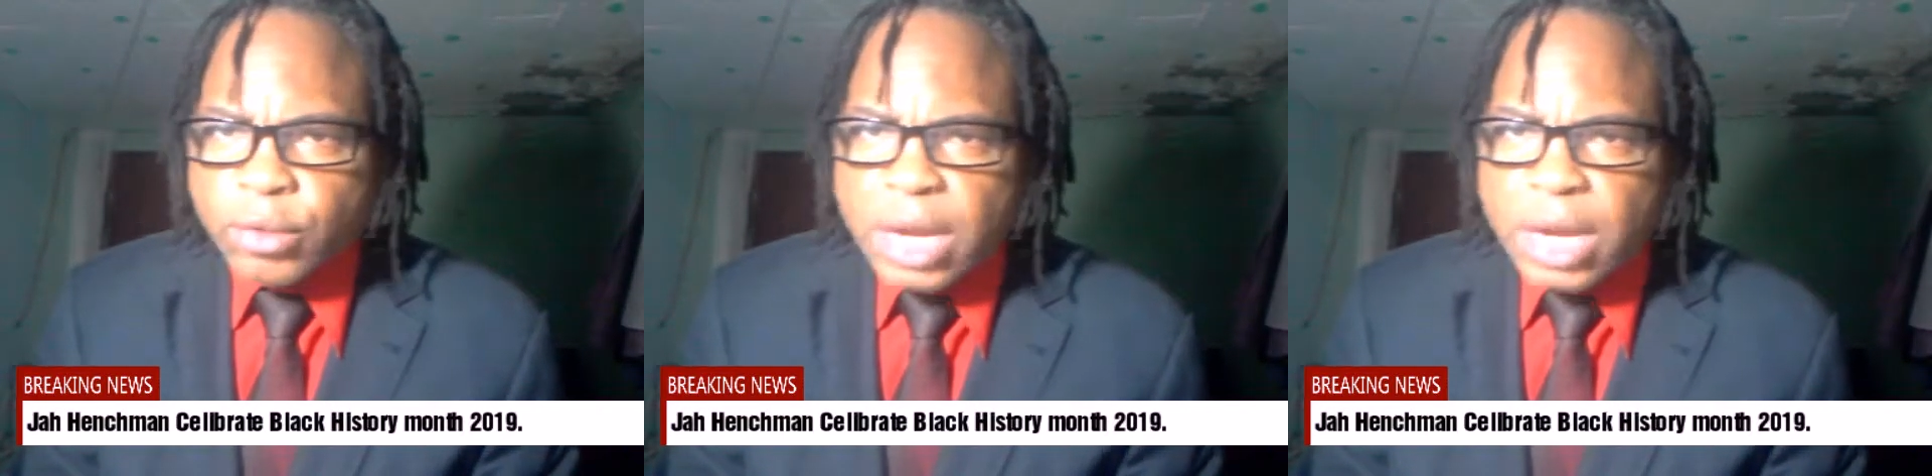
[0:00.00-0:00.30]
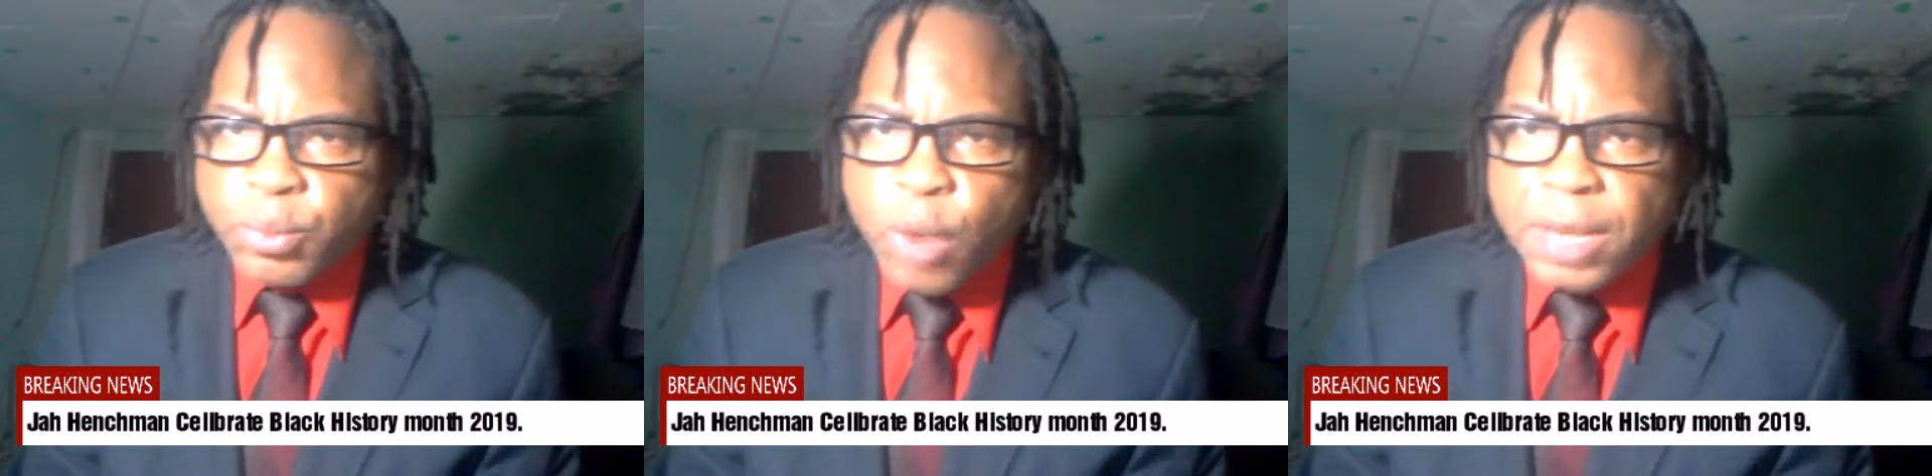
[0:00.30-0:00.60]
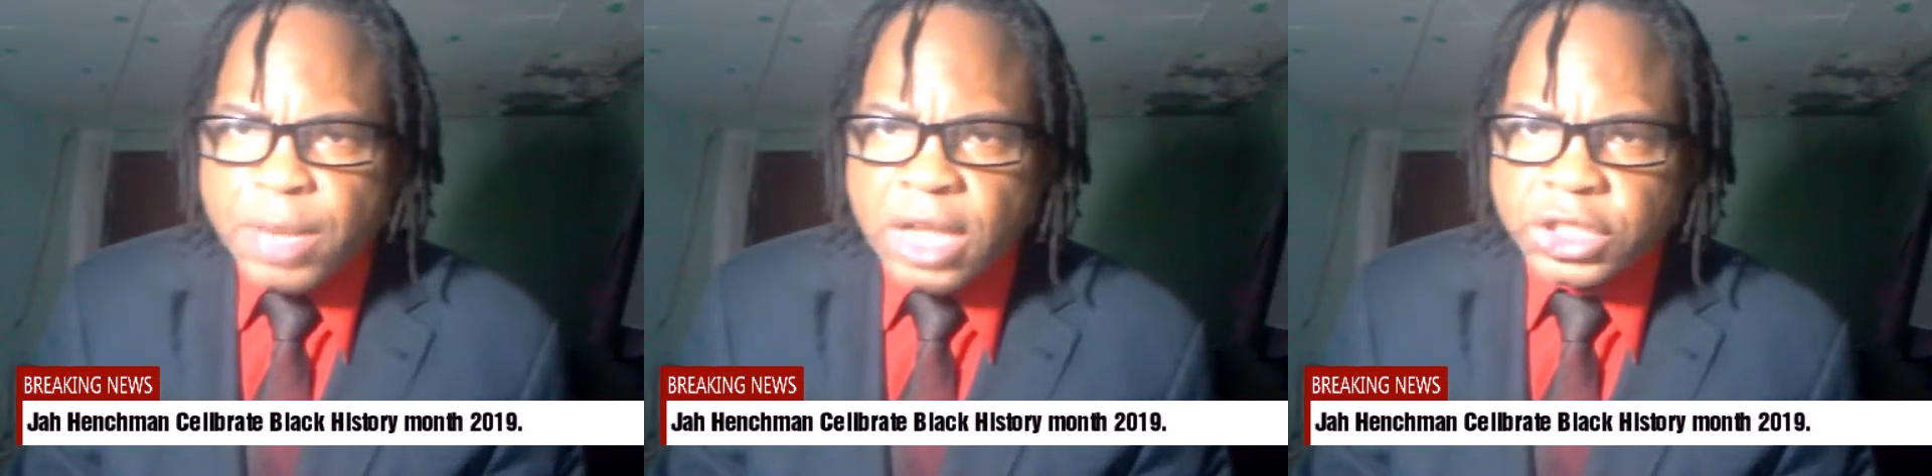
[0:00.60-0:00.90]
rape
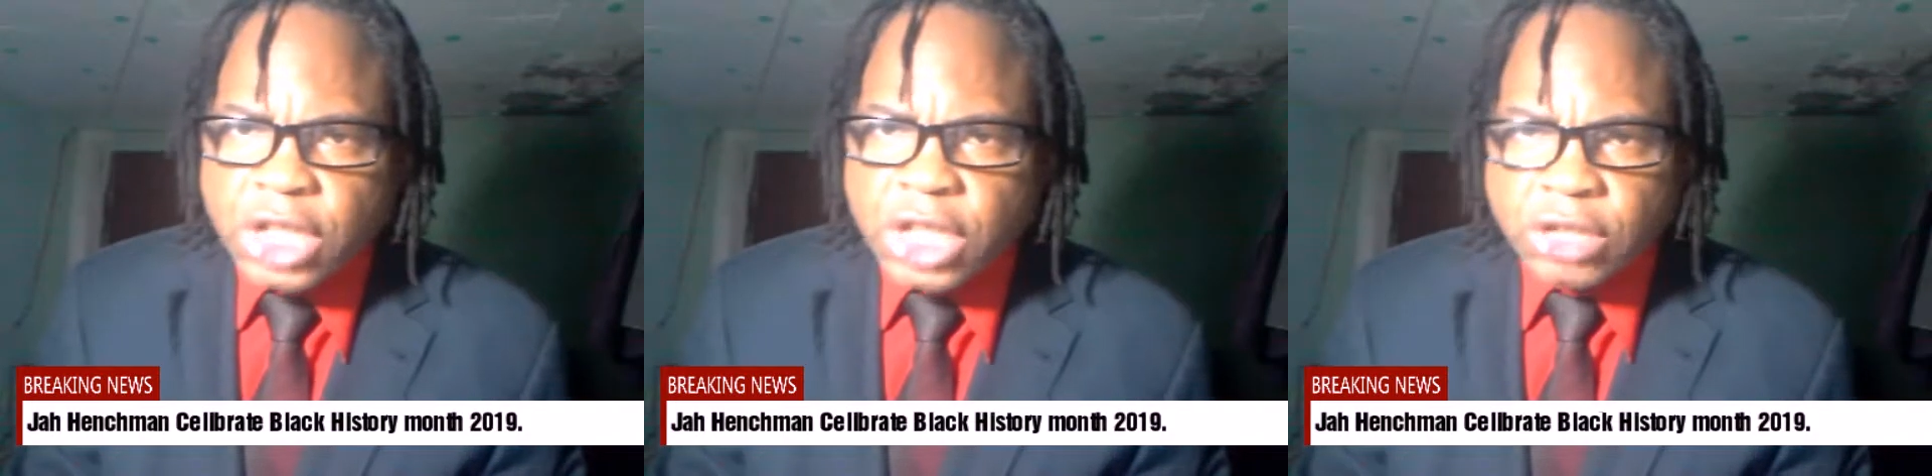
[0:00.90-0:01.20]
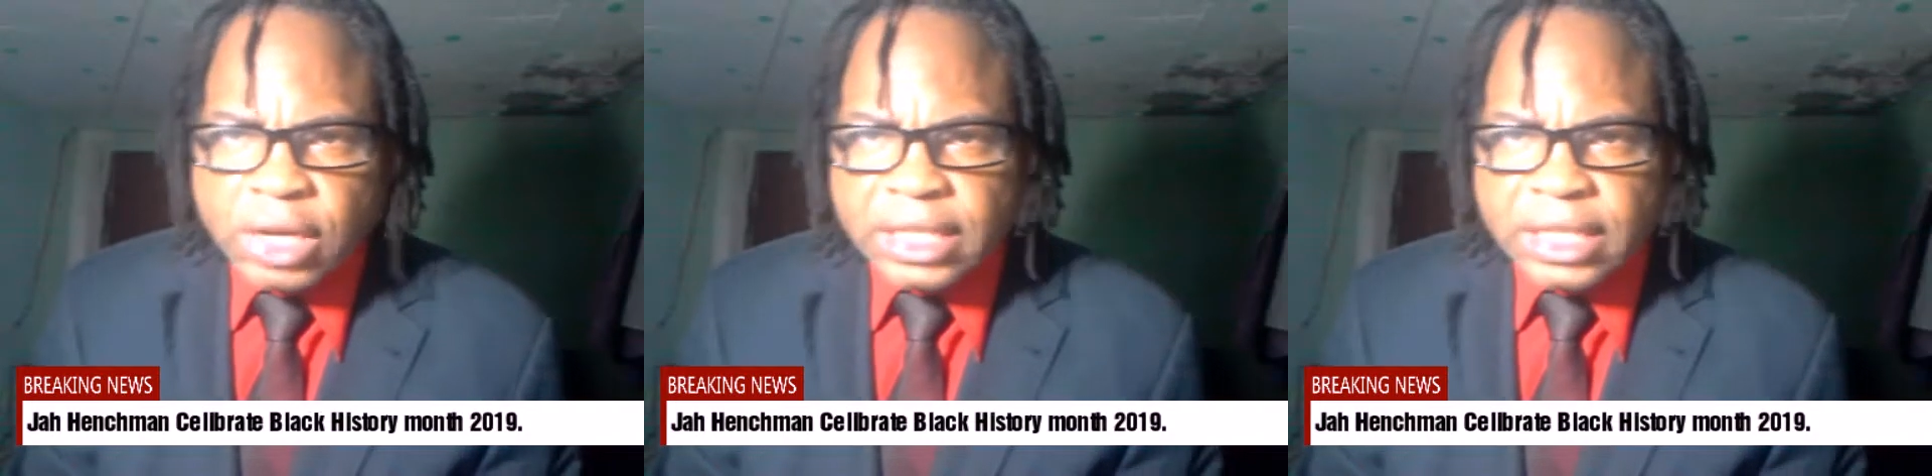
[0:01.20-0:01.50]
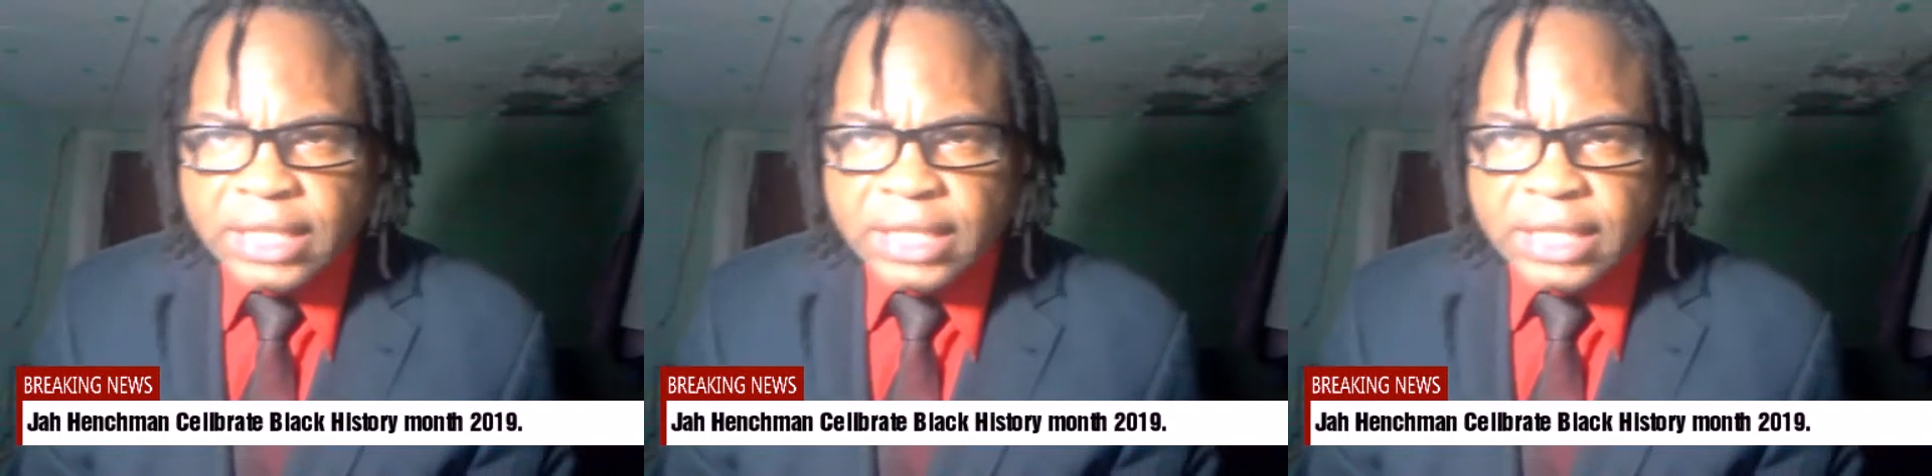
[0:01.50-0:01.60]
women and children in